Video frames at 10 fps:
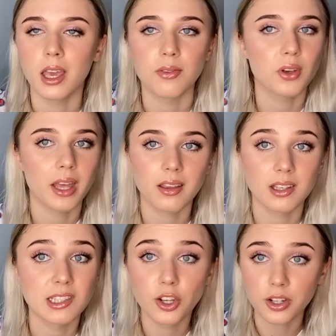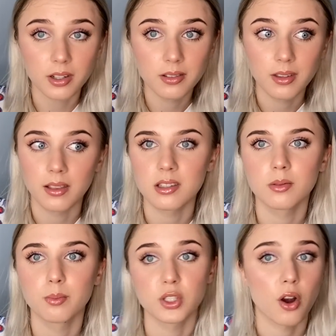If you like this look, then
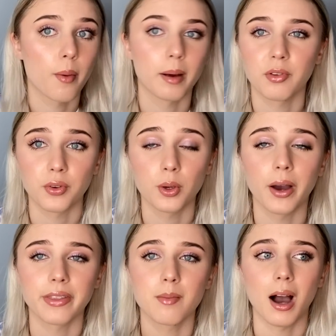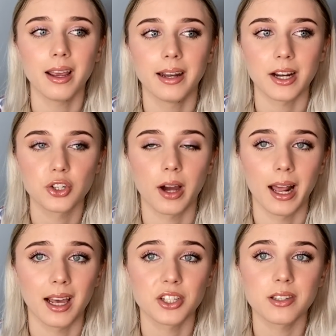this mascara might be for you. I think my natural
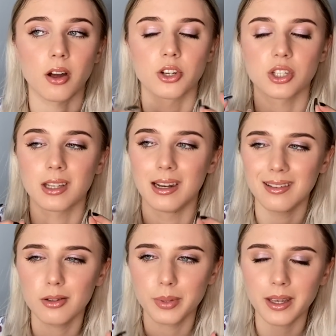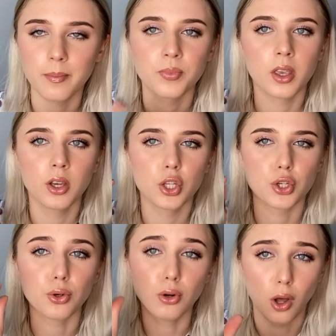eyelashes are just a little bit
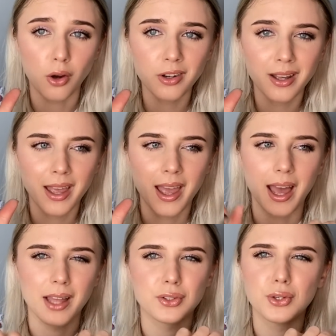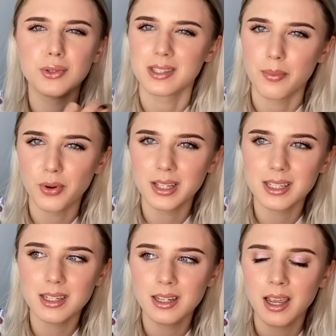too long and too
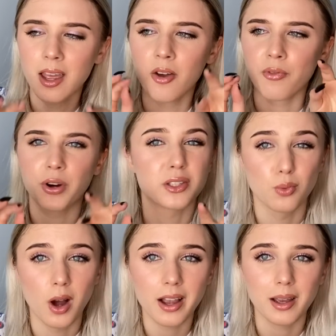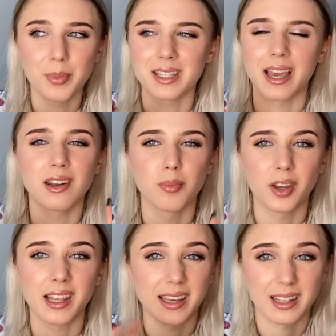separated for it to work, because I end up
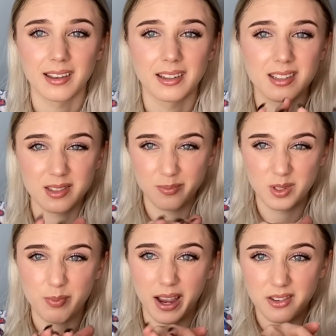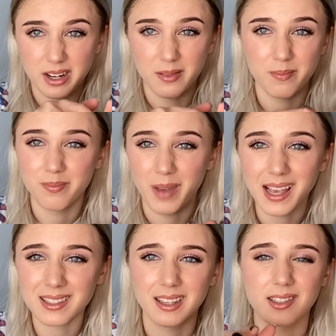looking like a spidery
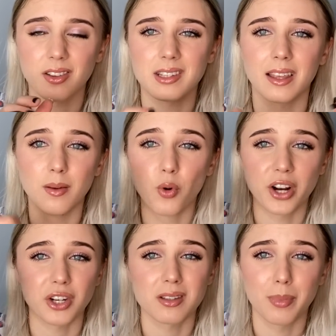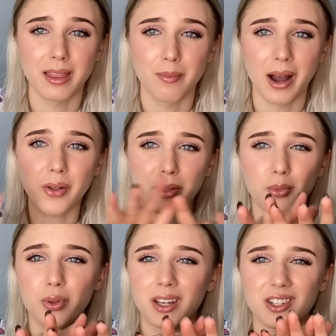mess. They start to, like, the more I try to blend them out, the
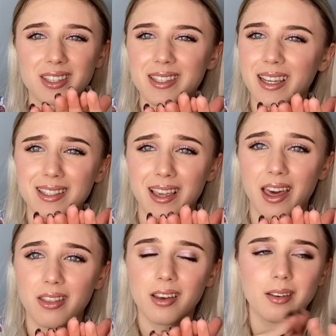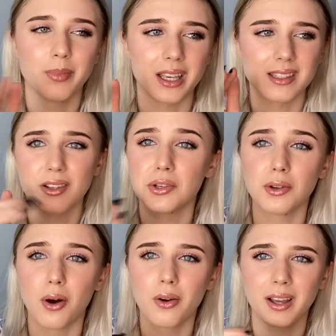more they just stick together because they're too
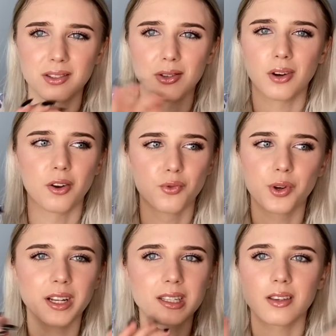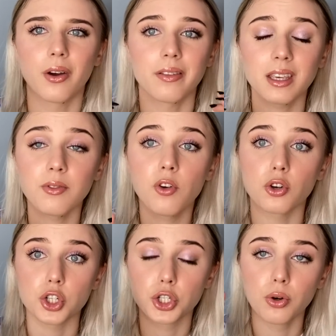long and too unruly. So I think if you've got
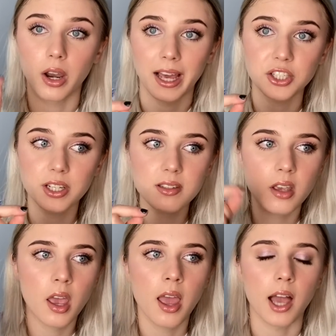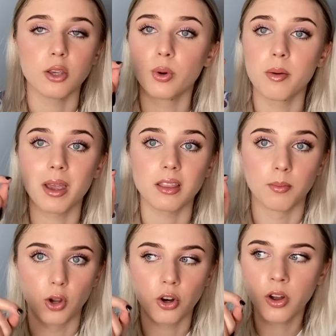short lashes and you want to make them
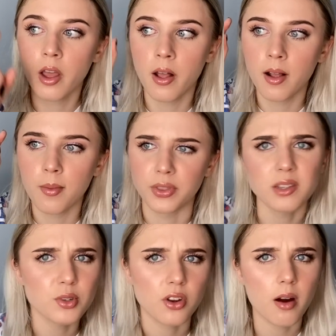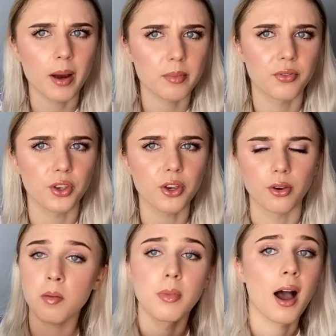long, this mascara might be for you.
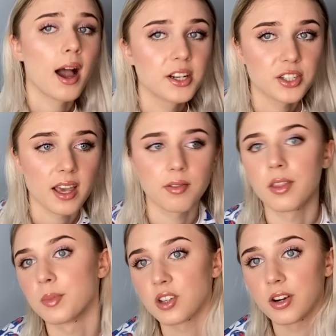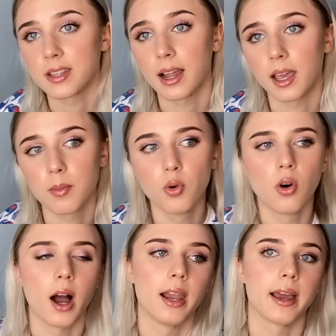But I just have other mascaras that I like more.
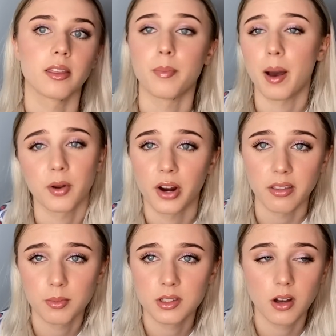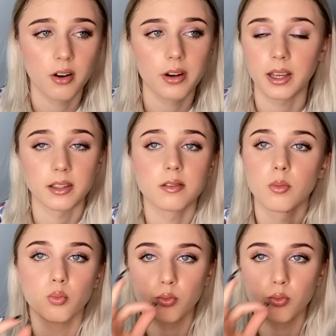I like the Pat McGrath mascara. It's